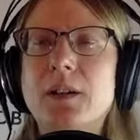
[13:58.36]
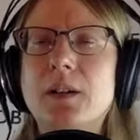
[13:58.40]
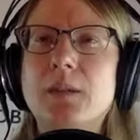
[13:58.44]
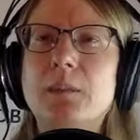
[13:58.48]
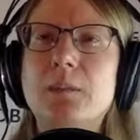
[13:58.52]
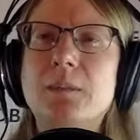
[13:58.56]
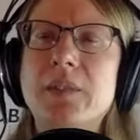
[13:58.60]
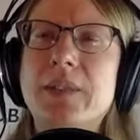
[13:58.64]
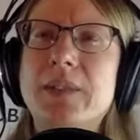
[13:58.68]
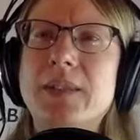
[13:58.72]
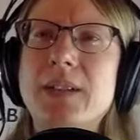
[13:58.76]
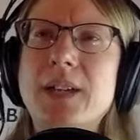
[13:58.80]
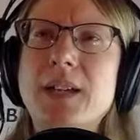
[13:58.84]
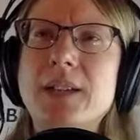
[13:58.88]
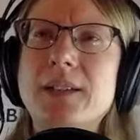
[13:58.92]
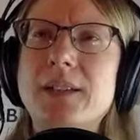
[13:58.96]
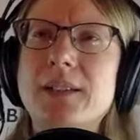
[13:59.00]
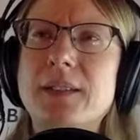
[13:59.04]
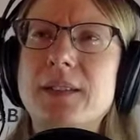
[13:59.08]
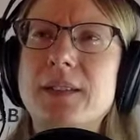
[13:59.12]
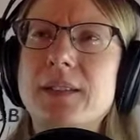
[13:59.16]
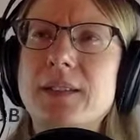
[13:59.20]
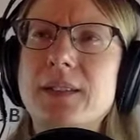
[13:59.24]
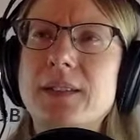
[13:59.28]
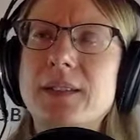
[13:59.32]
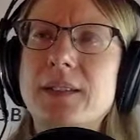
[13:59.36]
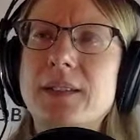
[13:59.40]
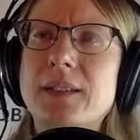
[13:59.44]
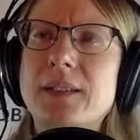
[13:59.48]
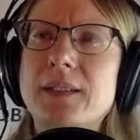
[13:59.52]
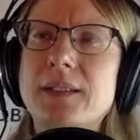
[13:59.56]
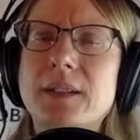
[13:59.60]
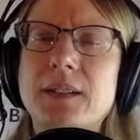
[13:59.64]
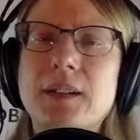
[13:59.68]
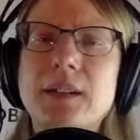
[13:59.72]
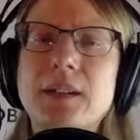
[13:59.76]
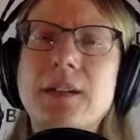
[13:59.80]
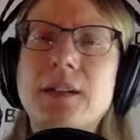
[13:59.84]
sentences
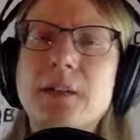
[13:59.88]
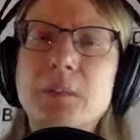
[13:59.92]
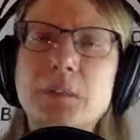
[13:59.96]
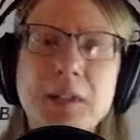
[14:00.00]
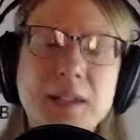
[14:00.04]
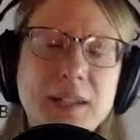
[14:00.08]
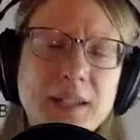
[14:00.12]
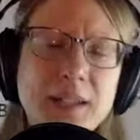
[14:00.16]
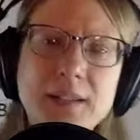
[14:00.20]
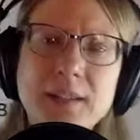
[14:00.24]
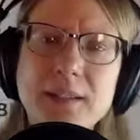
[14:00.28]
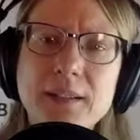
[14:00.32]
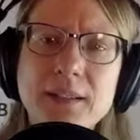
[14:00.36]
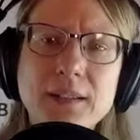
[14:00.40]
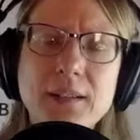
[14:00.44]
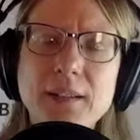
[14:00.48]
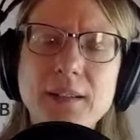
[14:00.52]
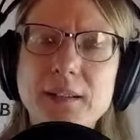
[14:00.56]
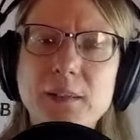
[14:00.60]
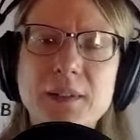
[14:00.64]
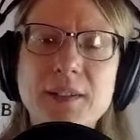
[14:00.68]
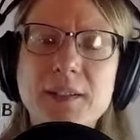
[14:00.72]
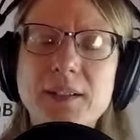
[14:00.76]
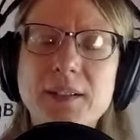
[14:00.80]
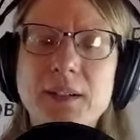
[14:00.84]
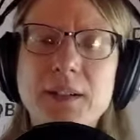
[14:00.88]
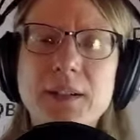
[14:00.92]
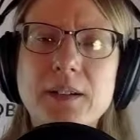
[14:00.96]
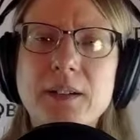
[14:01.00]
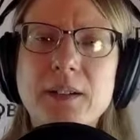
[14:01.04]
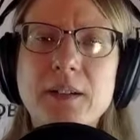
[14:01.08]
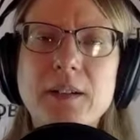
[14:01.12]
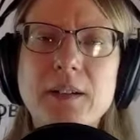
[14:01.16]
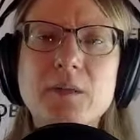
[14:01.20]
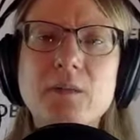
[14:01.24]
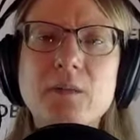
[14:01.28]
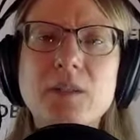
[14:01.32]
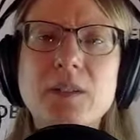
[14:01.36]
doesn't come easy. I mean, it
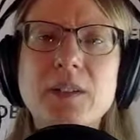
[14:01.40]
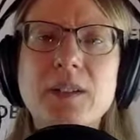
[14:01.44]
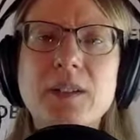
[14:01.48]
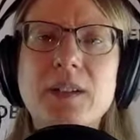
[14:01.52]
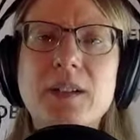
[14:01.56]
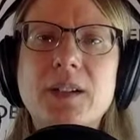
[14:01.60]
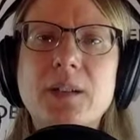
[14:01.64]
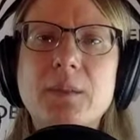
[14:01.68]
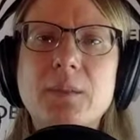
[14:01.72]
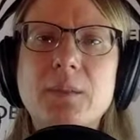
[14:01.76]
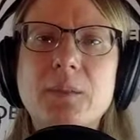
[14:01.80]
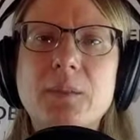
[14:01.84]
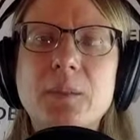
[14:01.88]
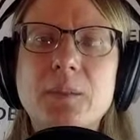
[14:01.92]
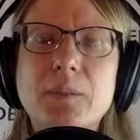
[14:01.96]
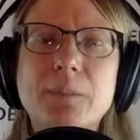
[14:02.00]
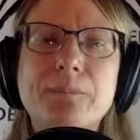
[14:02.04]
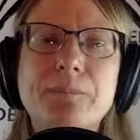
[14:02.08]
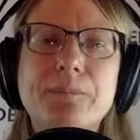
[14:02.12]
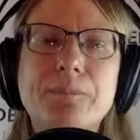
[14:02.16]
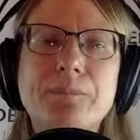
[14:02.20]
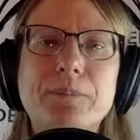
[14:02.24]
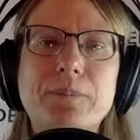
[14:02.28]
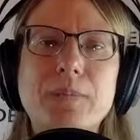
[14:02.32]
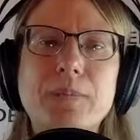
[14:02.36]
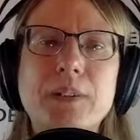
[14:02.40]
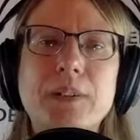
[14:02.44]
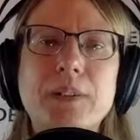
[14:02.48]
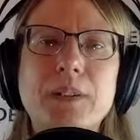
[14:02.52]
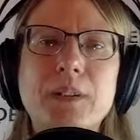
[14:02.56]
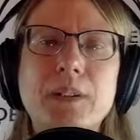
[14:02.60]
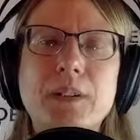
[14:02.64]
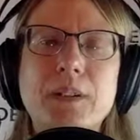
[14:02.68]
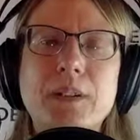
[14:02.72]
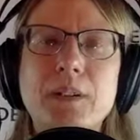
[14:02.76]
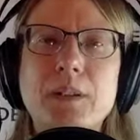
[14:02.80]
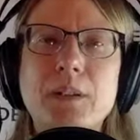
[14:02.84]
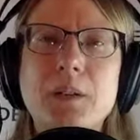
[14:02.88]
doesn't really come.
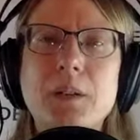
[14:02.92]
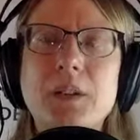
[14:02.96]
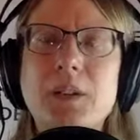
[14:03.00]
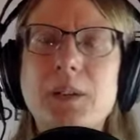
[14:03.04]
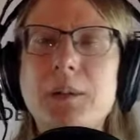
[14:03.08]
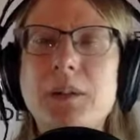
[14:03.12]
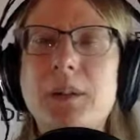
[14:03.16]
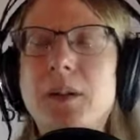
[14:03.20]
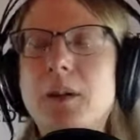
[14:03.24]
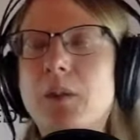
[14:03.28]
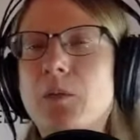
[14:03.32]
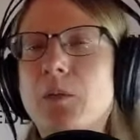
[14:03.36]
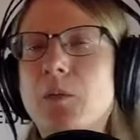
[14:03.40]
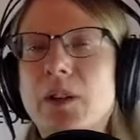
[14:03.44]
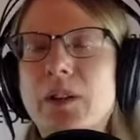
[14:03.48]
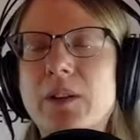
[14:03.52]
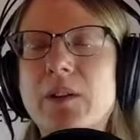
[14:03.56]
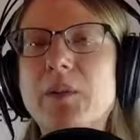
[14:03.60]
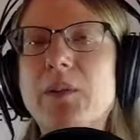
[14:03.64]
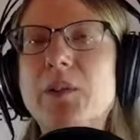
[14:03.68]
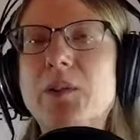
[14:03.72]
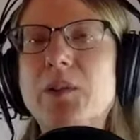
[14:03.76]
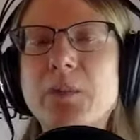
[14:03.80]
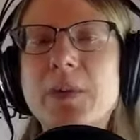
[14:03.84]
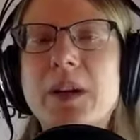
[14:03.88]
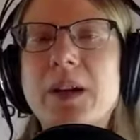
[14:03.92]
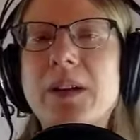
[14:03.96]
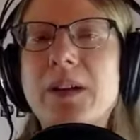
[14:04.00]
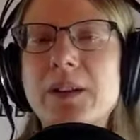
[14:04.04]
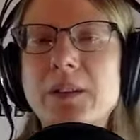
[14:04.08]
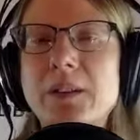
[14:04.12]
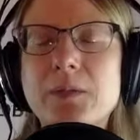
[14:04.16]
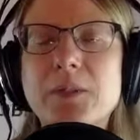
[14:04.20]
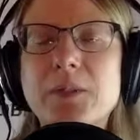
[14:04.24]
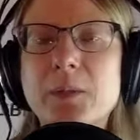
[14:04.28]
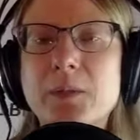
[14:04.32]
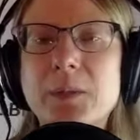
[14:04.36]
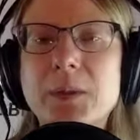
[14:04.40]
I mean, there's probably
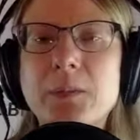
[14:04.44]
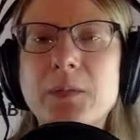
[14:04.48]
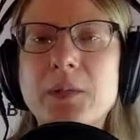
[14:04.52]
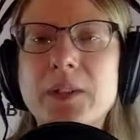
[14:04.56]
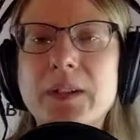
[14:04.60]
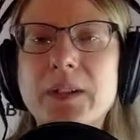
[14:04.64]
a few people out